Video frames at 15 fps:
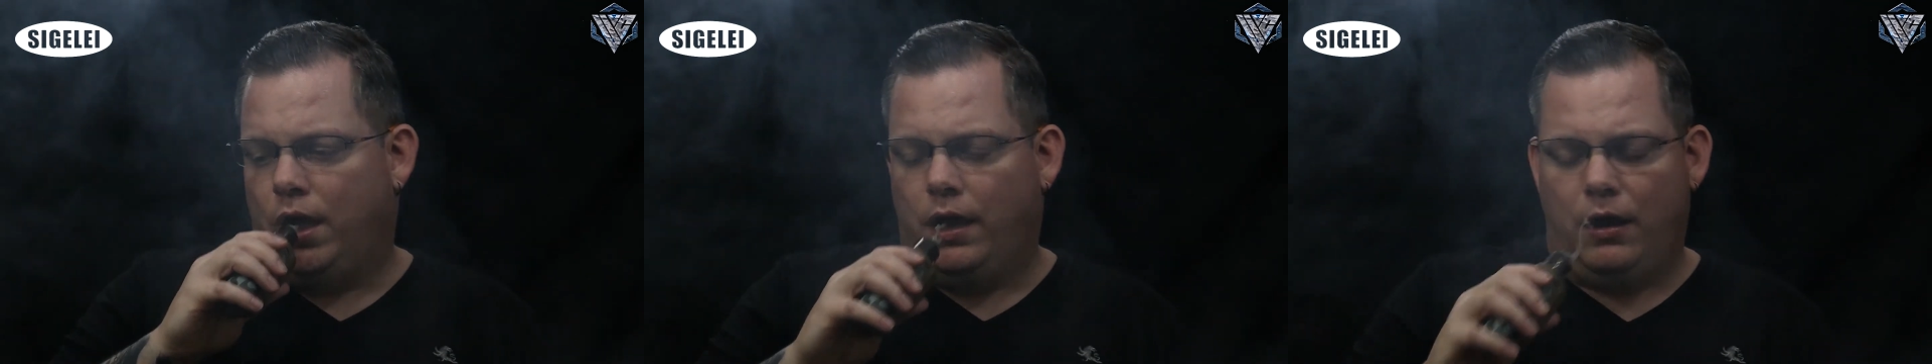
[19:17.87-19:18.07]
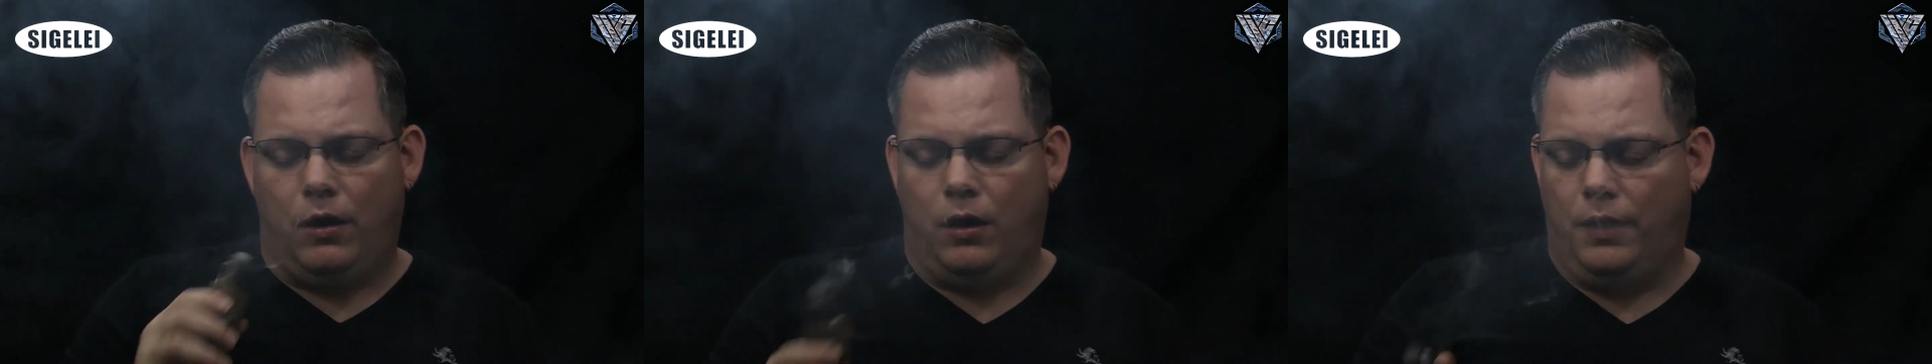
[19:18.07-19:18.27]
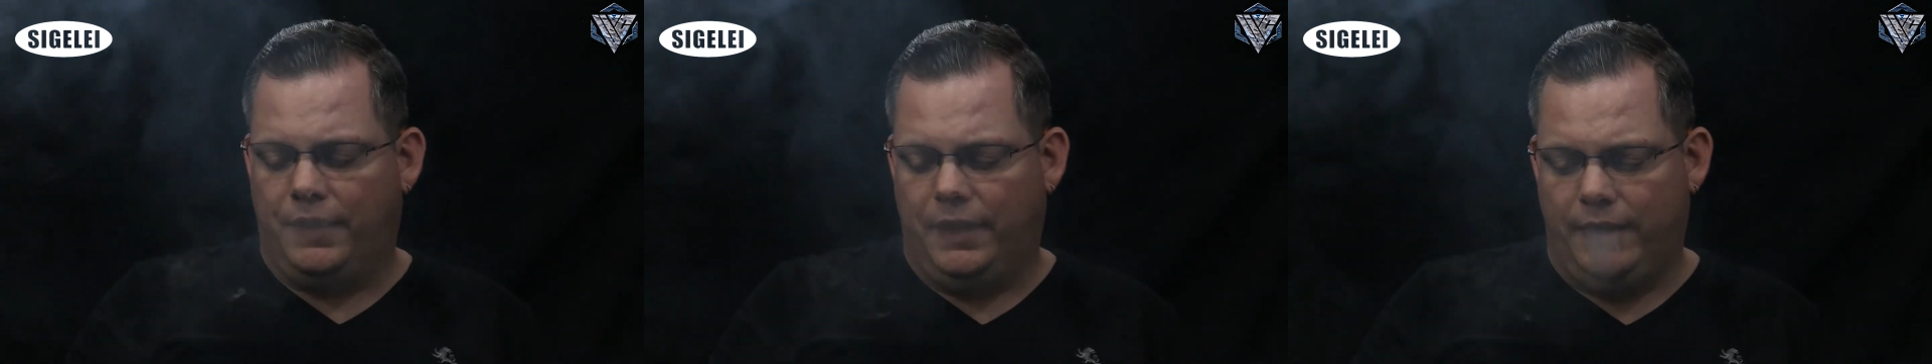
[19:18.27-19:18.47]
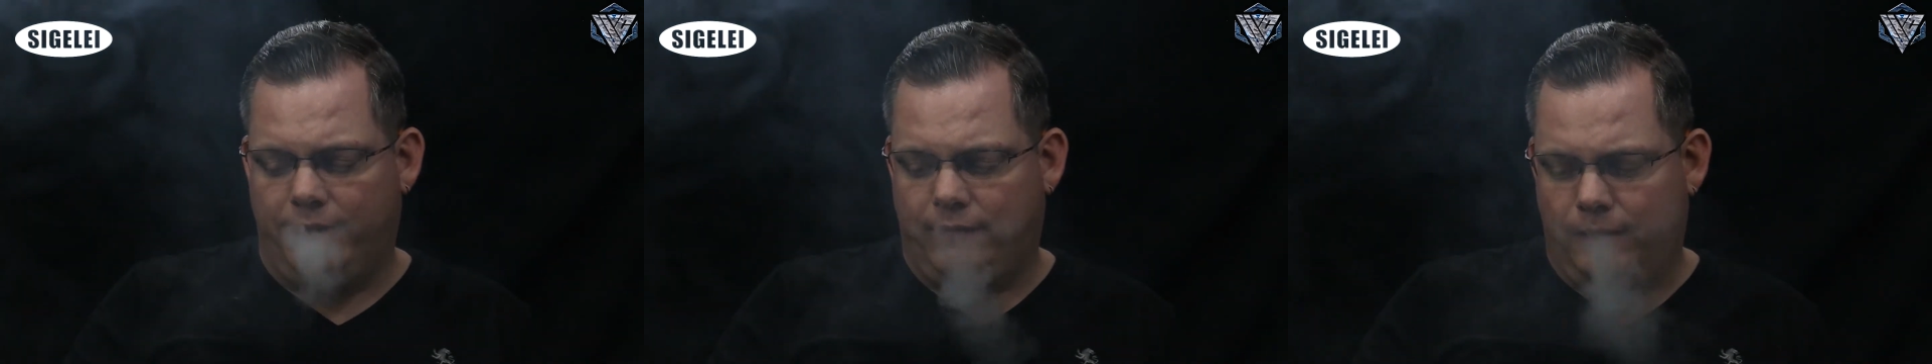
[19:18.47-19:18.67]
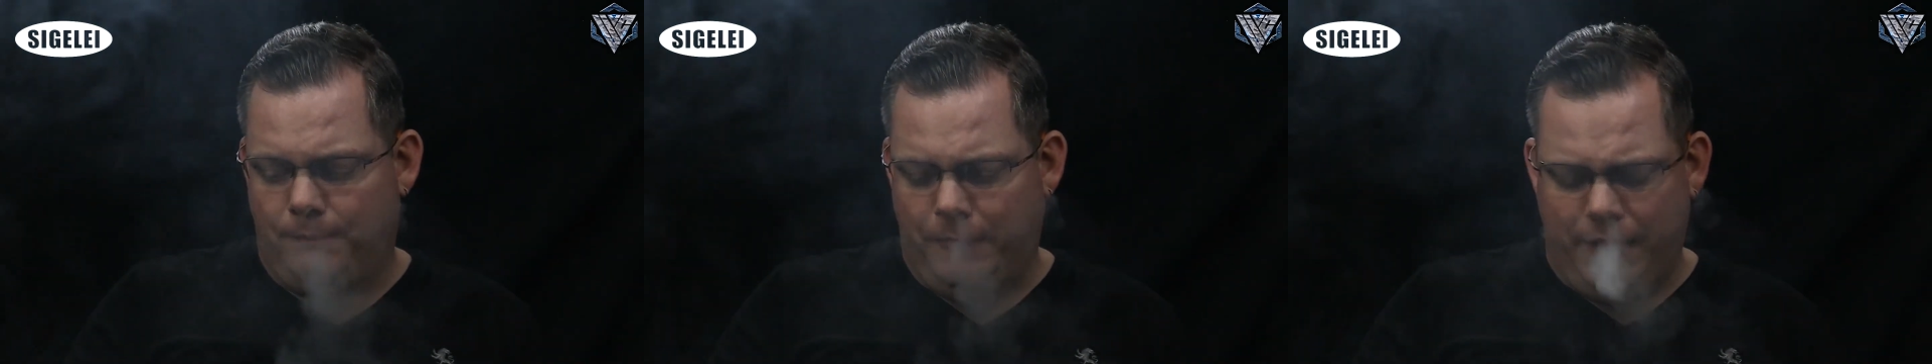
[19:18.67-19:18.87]
All it
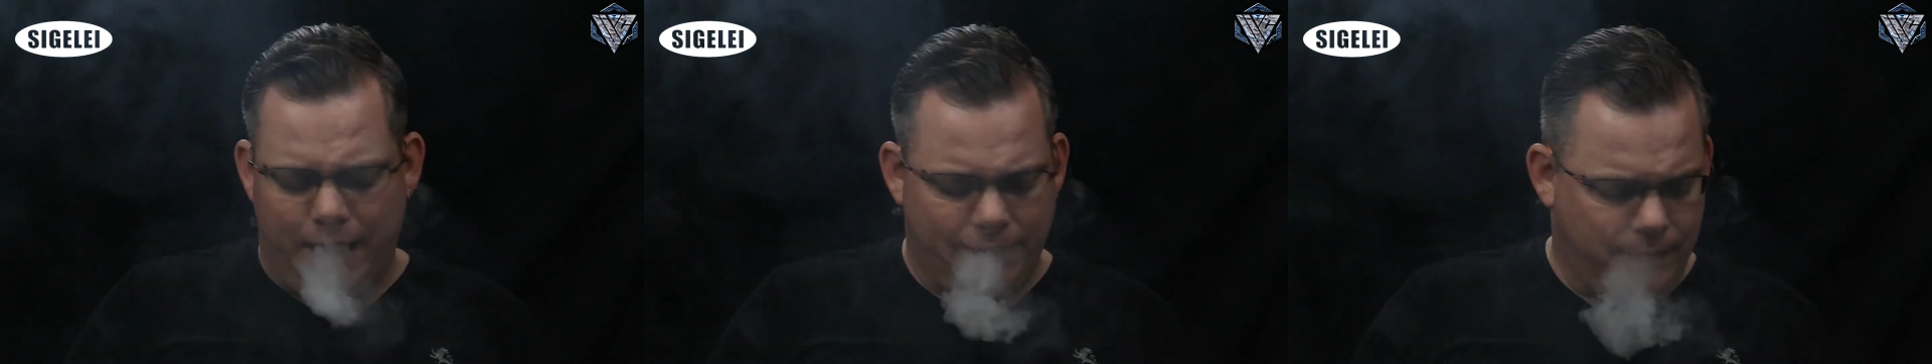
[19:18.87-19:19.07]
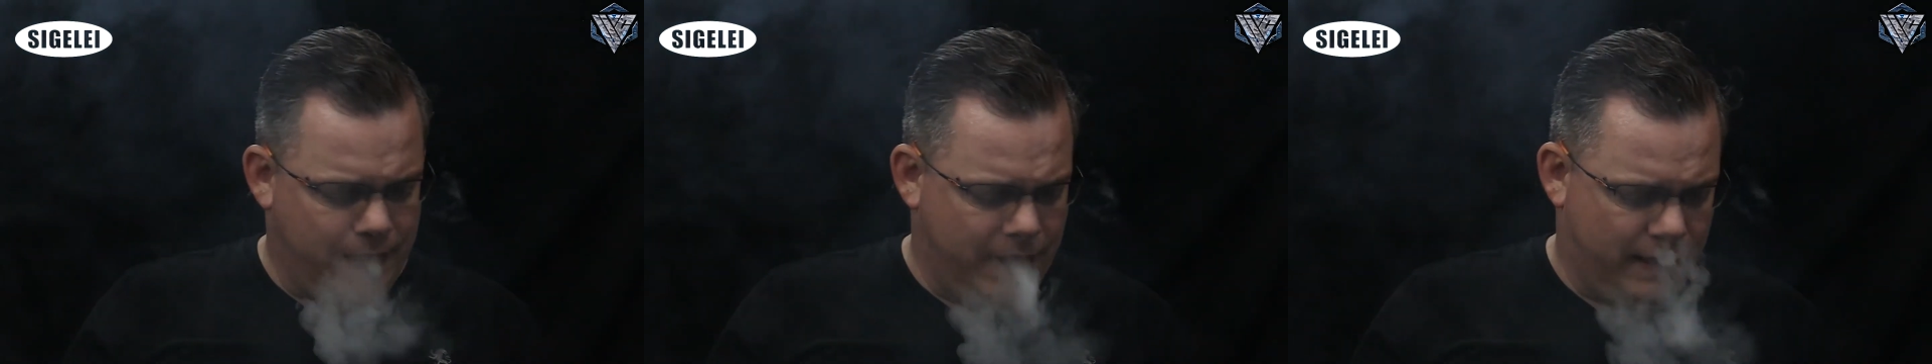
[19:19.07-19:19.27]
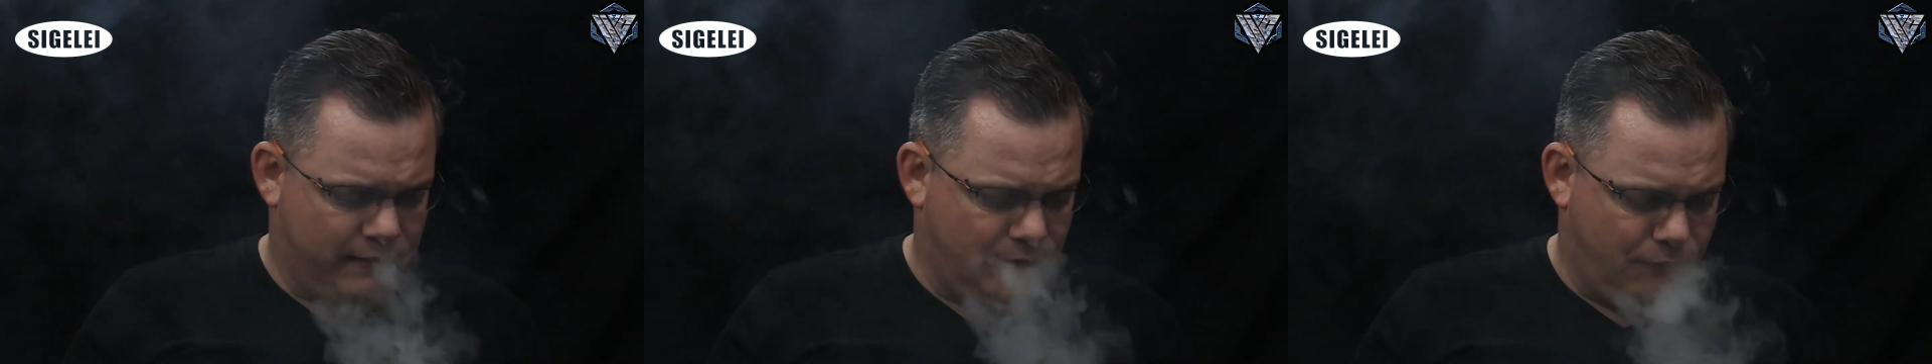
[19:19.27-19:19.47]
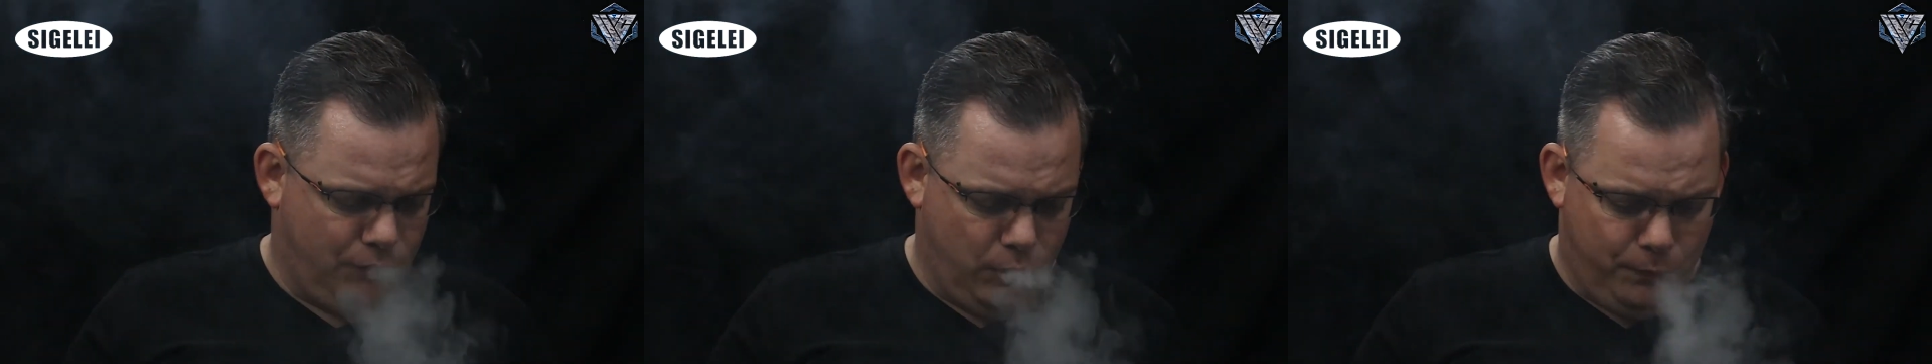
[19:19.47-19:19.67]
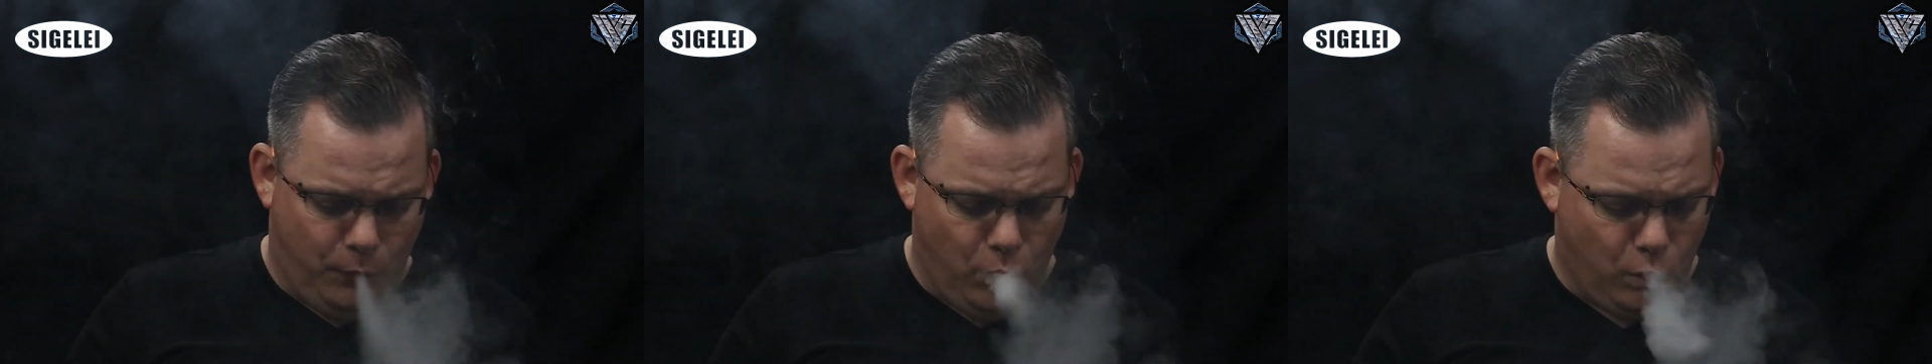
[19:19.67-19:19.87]
is to me, I think, is a
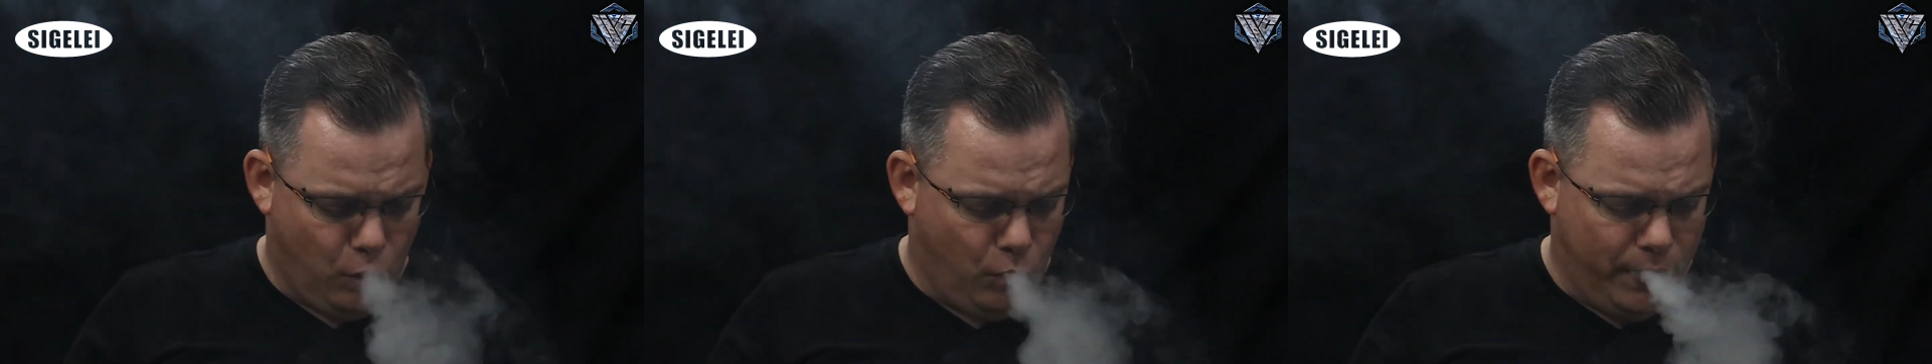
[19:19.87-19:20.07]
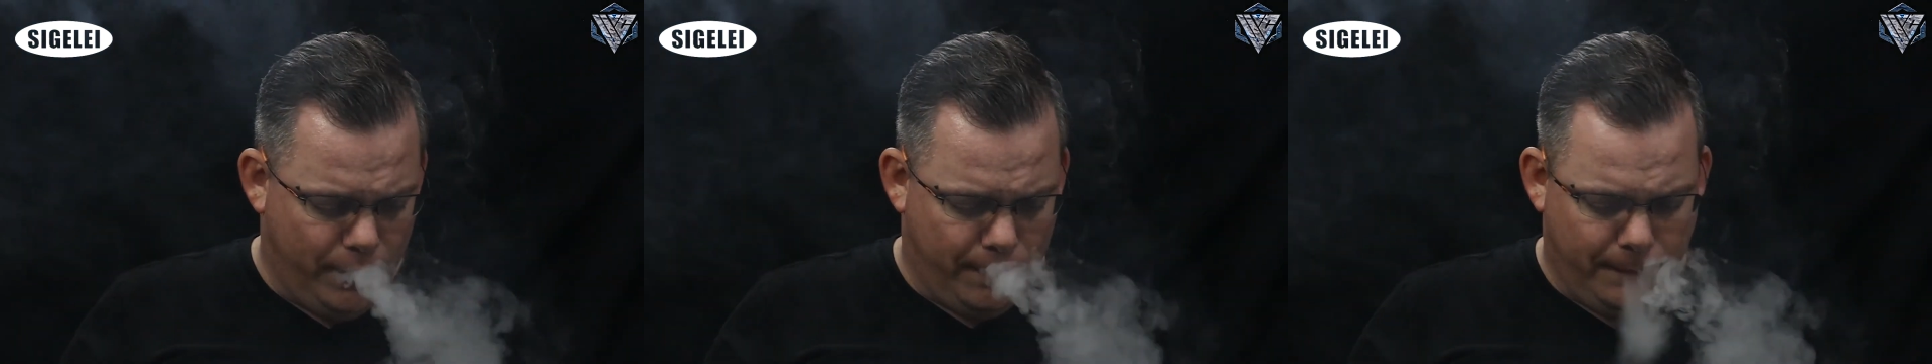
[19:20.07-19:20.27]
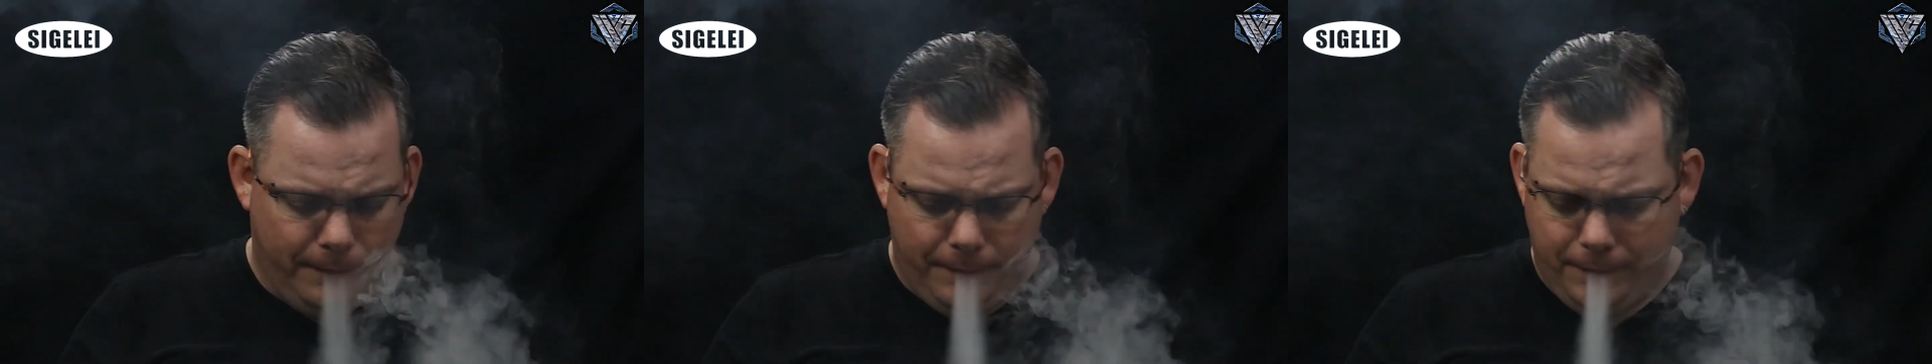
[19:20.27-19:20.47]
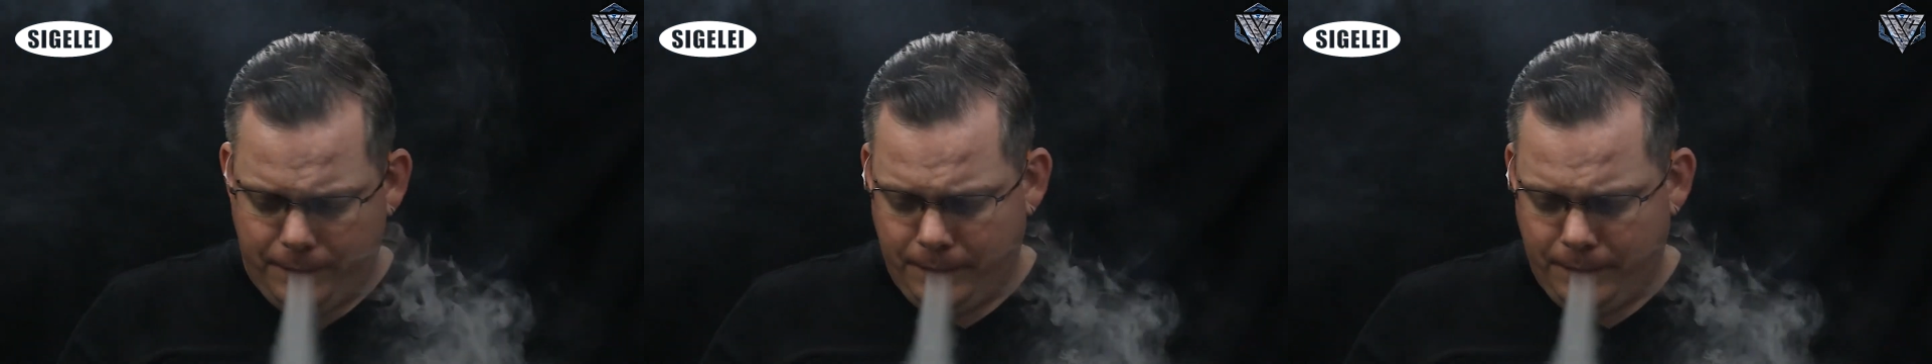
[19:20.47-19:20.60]
Vape coil